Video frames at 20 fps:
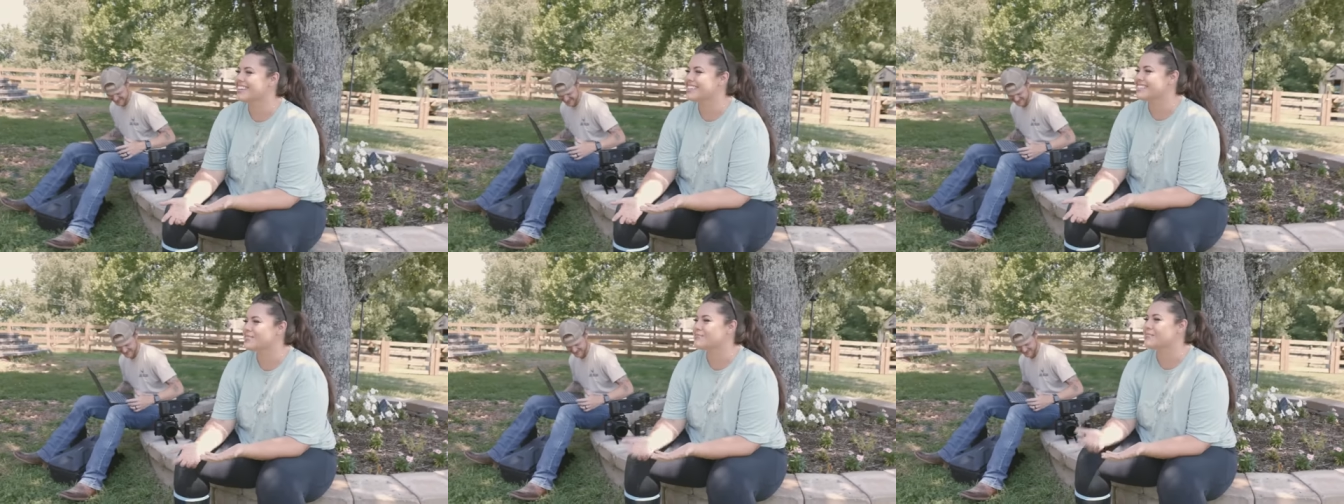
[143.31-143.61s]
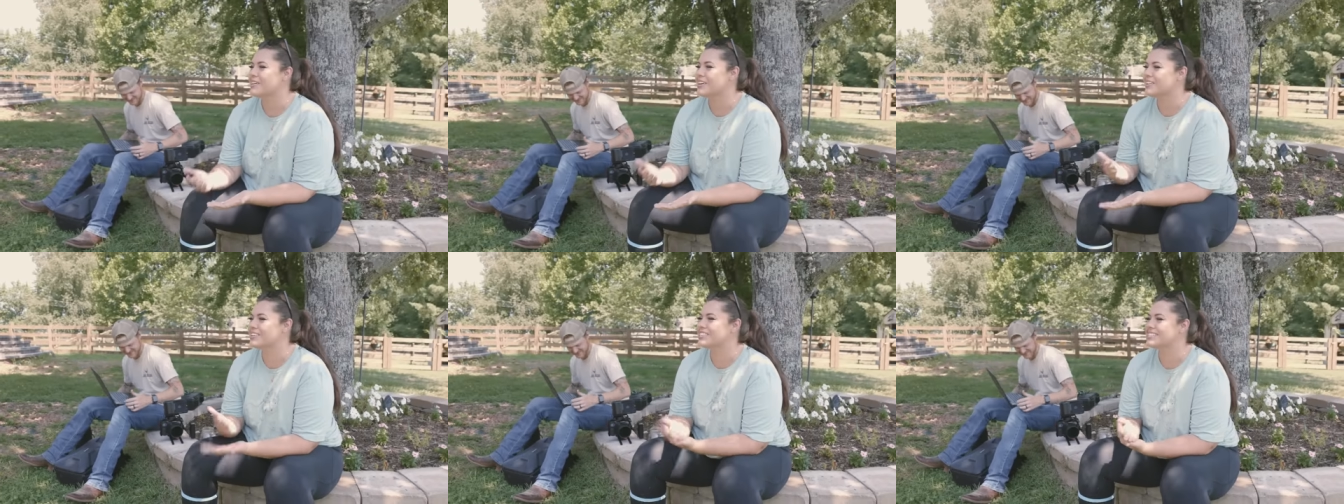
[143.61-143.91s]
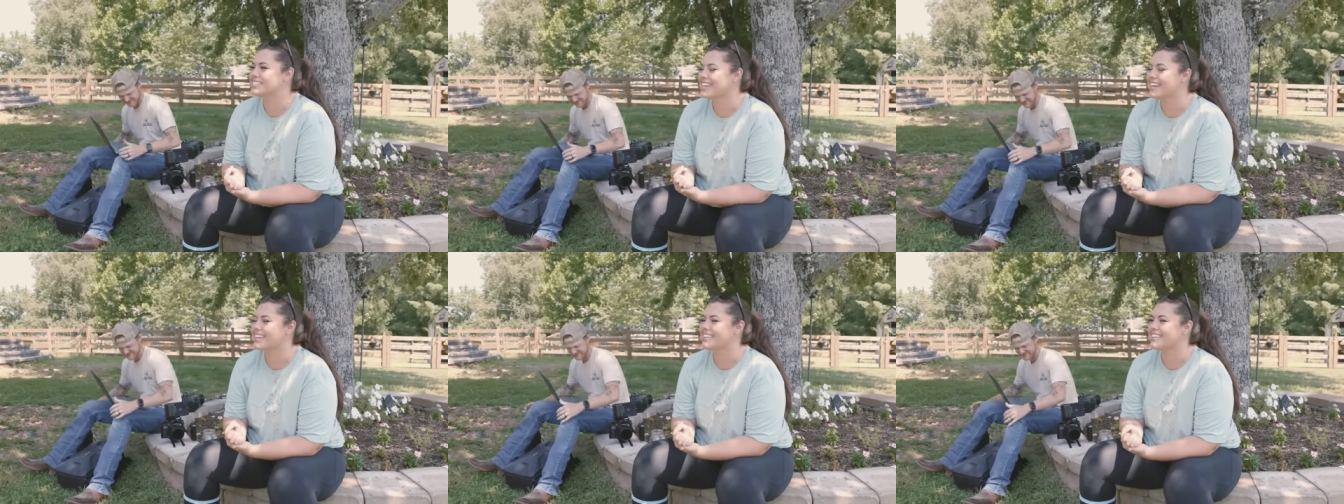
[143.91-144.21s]
Is it better to
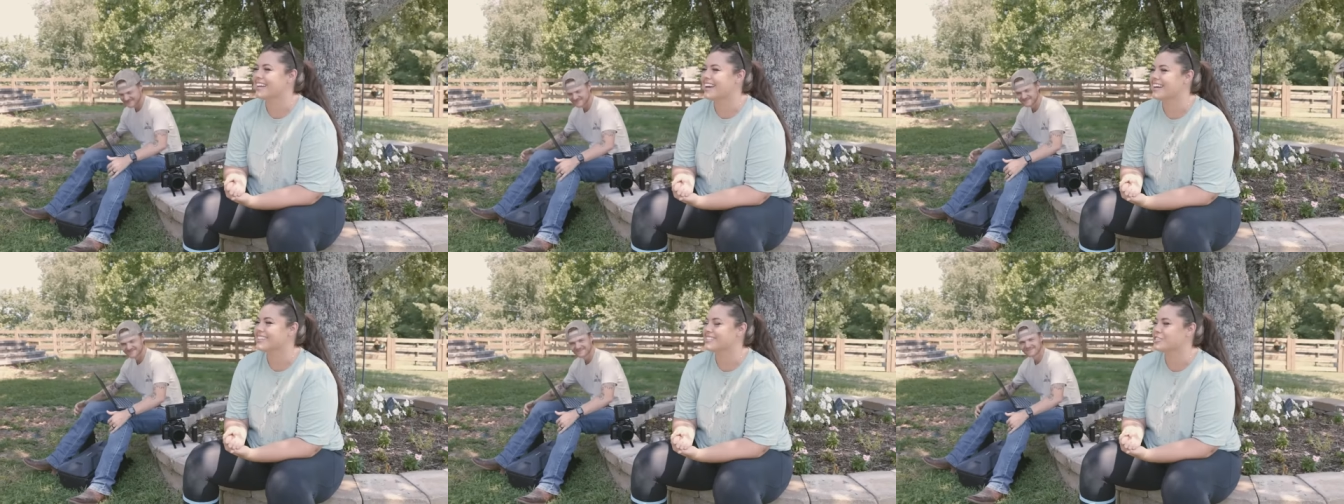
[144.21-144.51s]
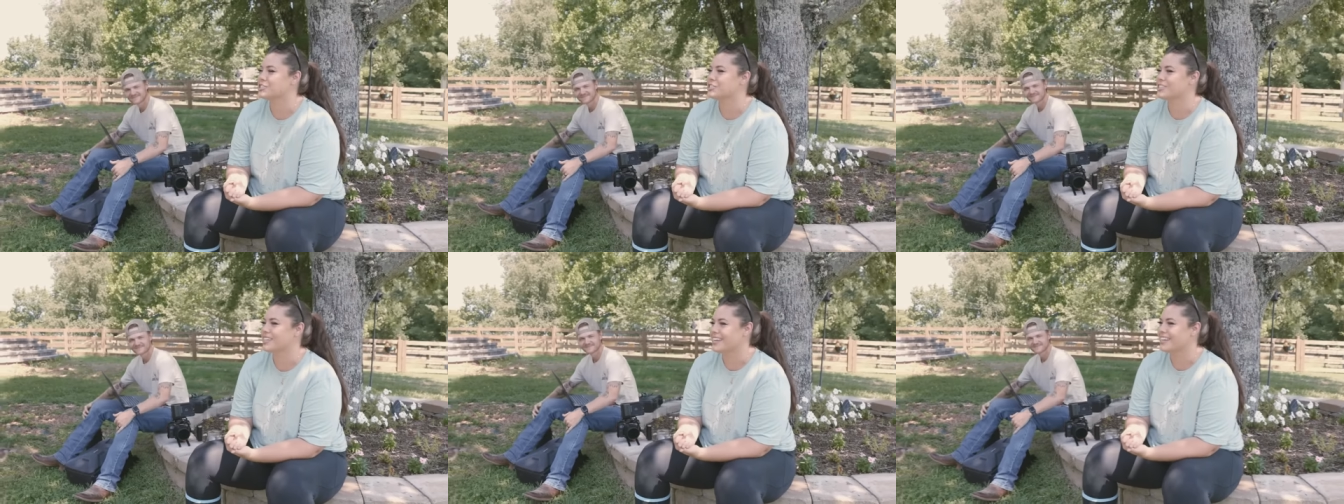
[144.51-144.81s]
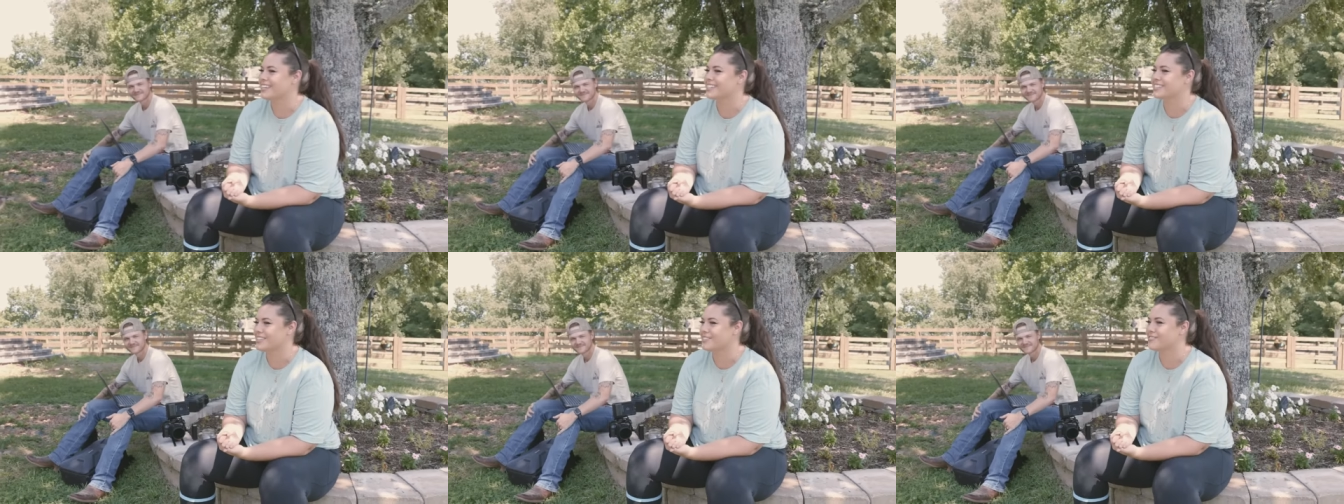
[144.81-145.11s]
say that it has a
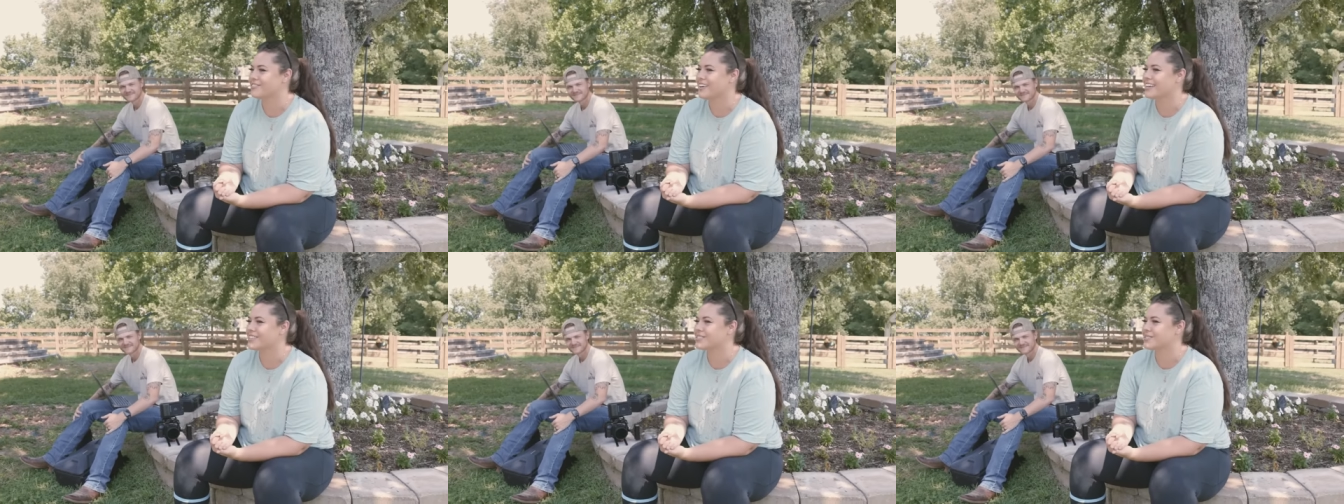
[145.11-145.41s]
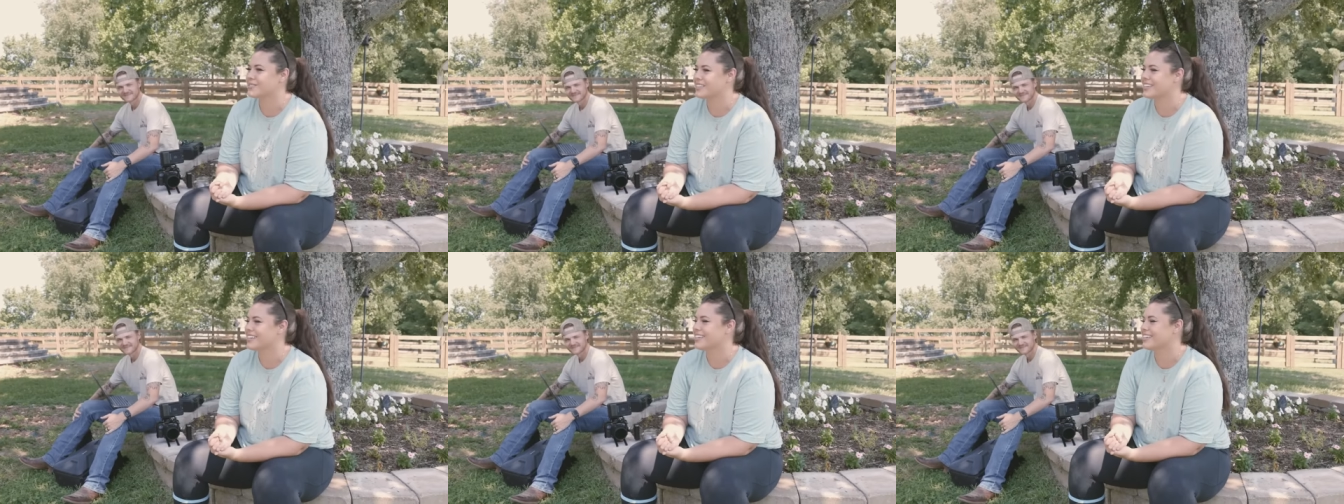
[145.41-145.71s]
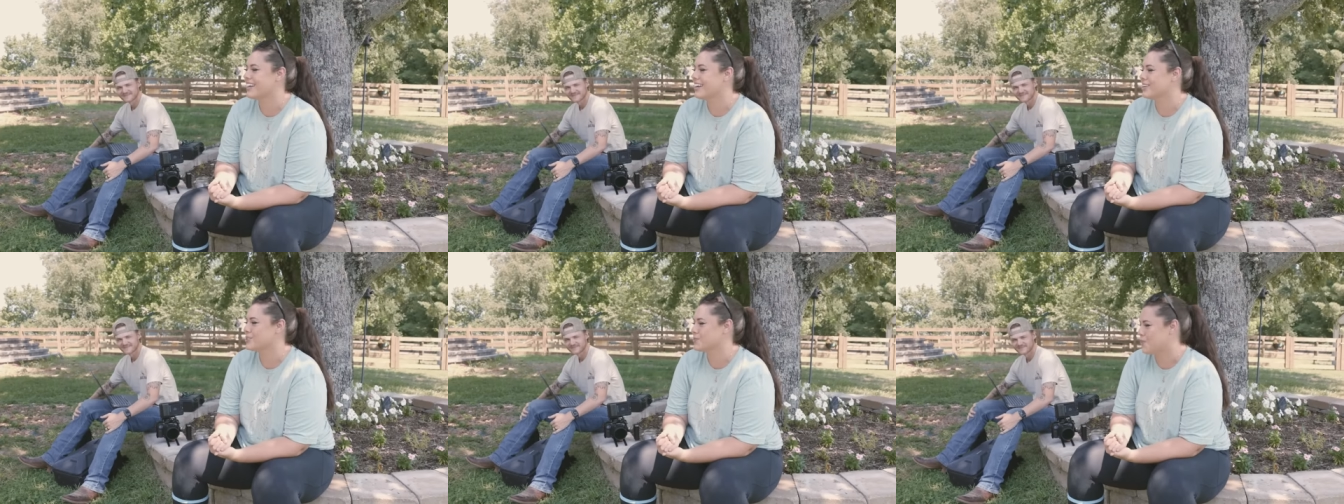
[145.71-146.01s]
genetic defect or that it
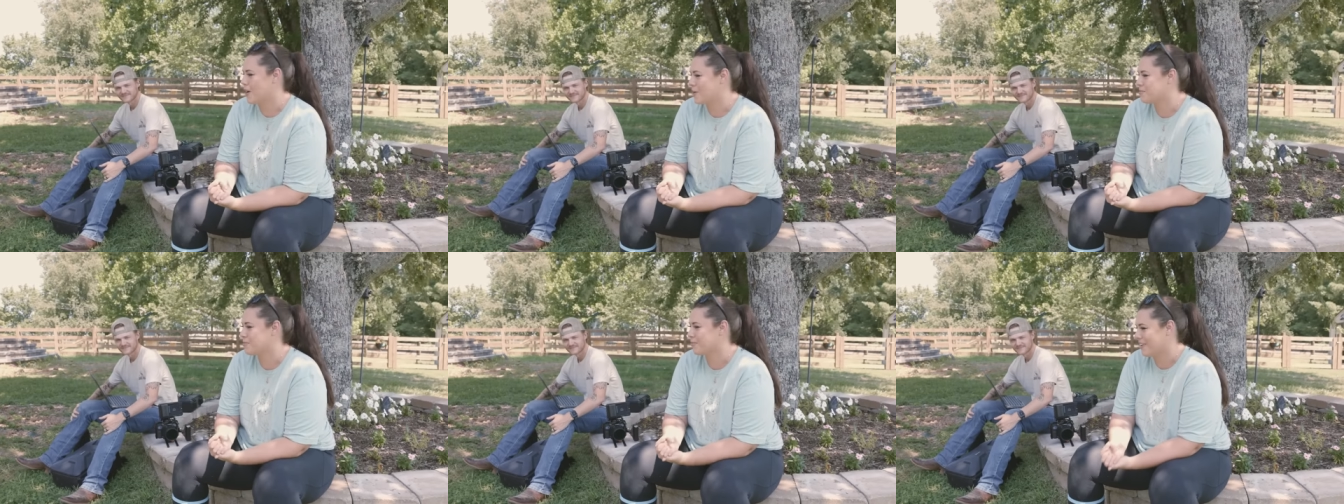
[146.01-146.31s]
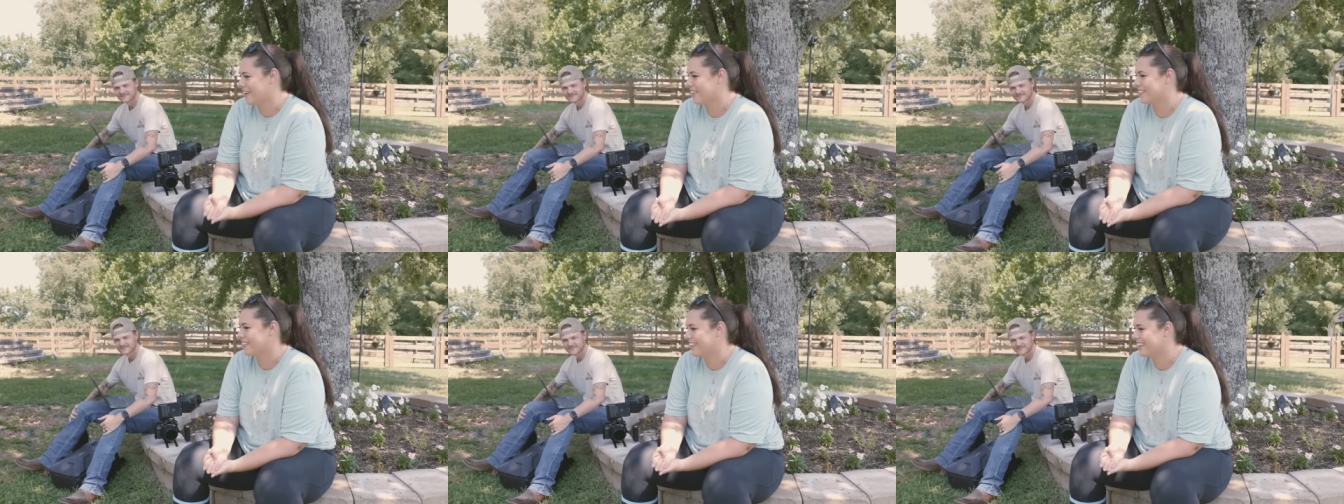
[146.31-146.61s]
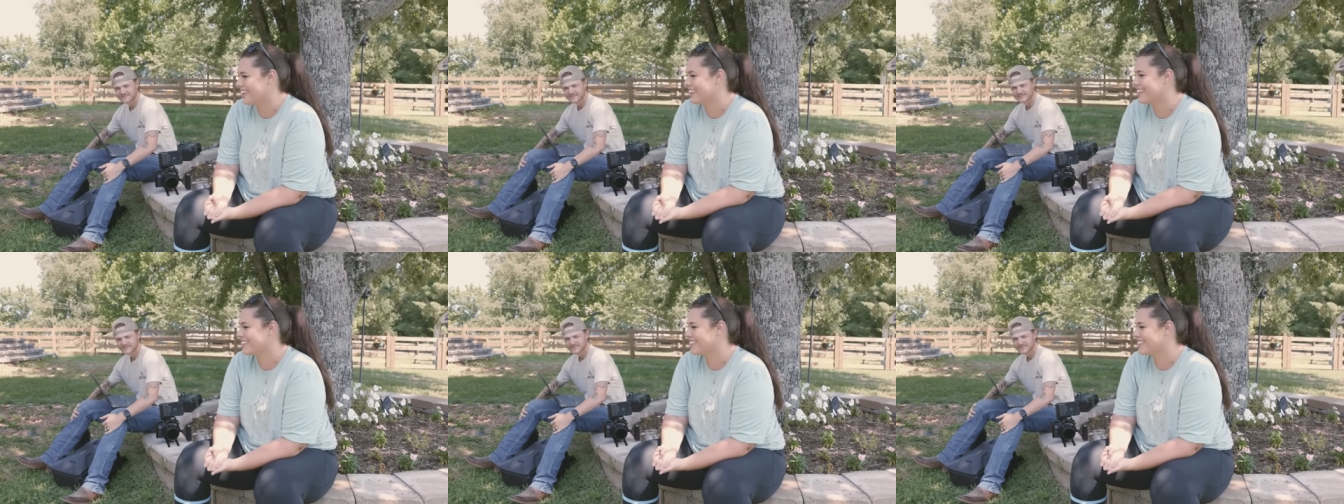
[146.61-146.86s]
has Weimaraner in it?